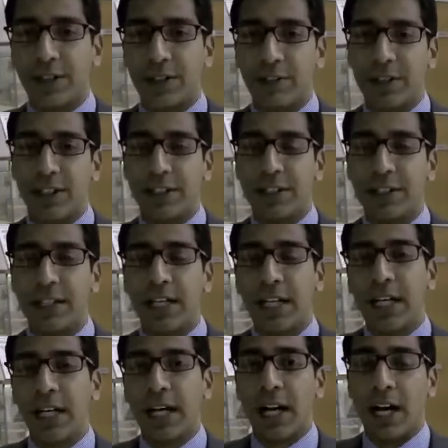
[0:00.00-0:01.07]
on the road.
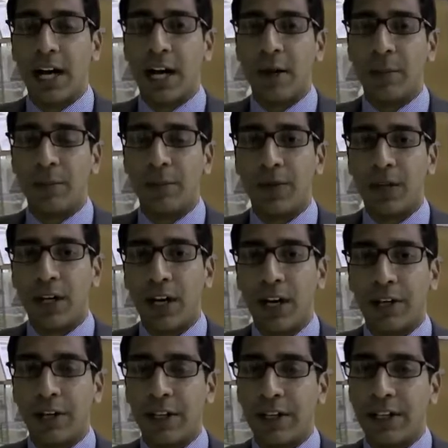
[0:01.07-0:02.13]

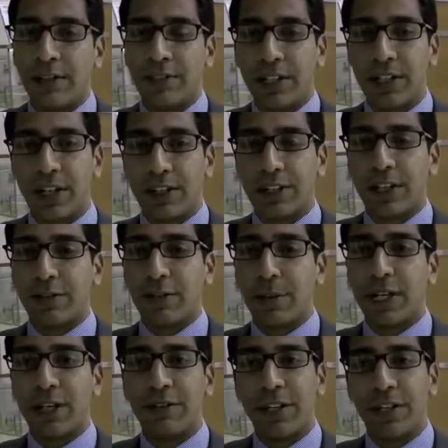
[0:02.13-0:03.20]
I don't even like to have a
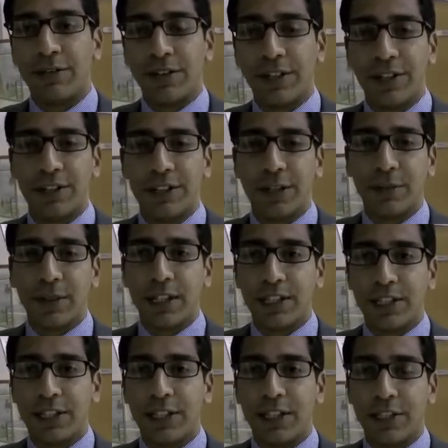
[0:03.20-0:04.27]
pair of headphones in me. I
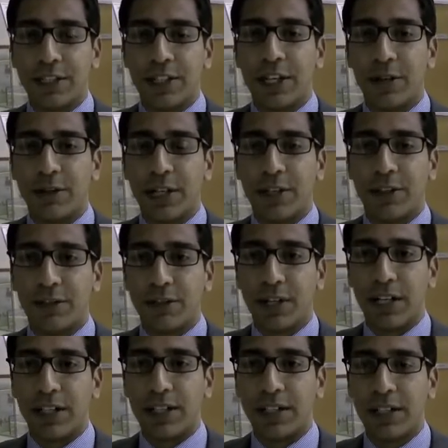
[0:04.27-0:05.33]
just like to go out,
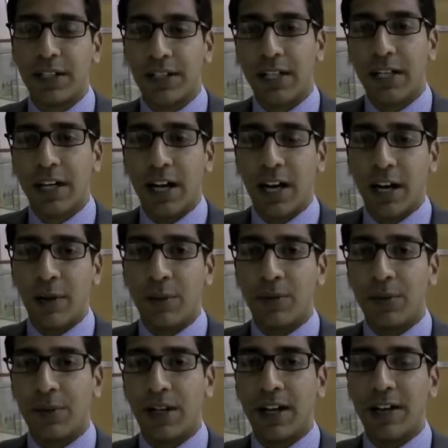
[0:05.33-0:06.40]
run,
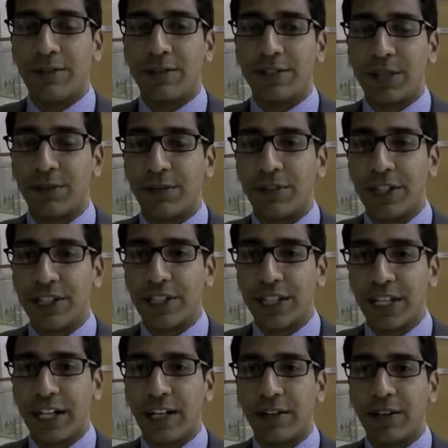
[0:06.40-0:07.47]
have some fresh
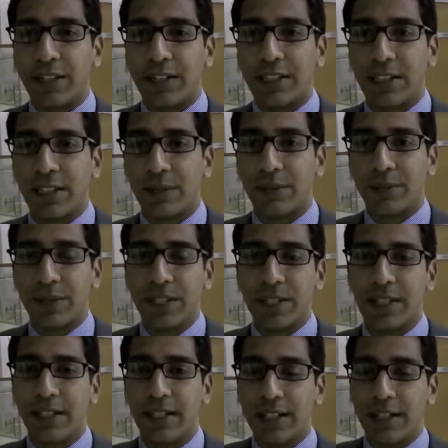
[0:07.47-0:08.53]
air and some
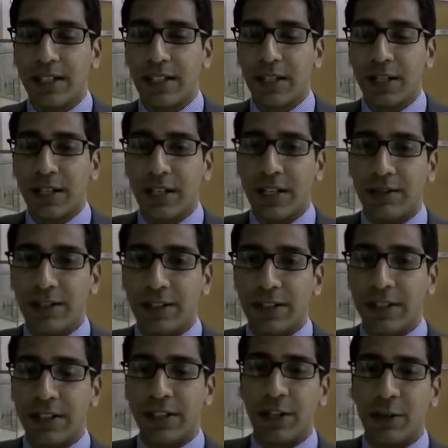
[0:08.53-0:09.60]

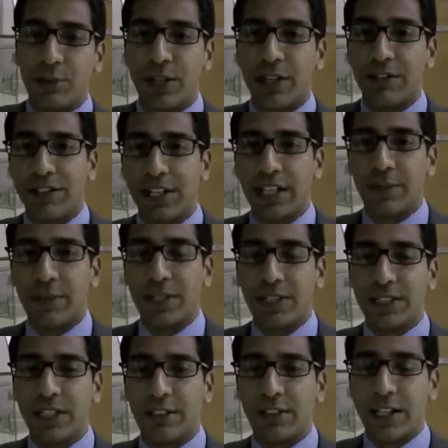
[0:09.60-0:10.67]
even brave the
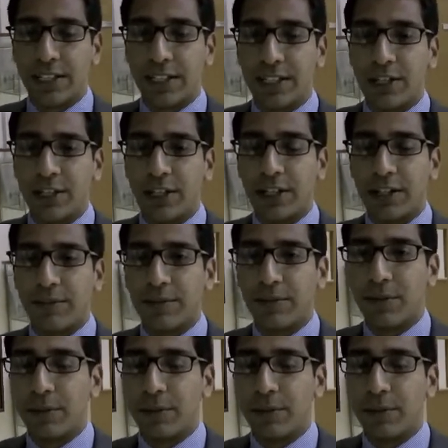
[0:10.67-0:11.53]
elements, and actually try and